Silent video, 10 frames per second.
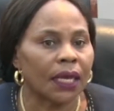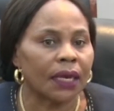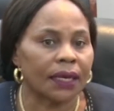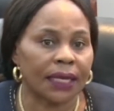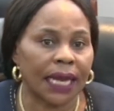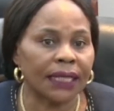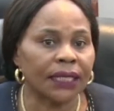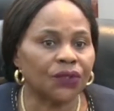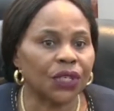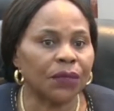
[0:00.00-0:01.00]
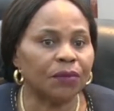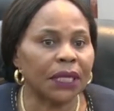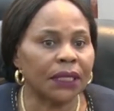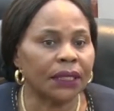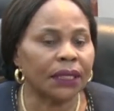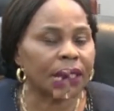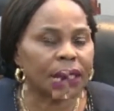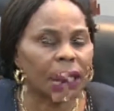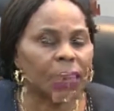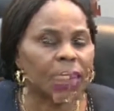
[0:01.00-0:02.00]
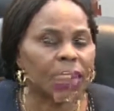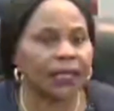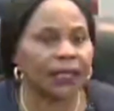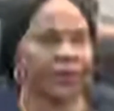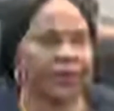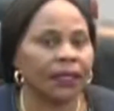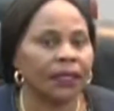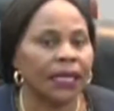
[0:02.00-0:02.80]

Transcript: Regarding treatment and rehabilitation,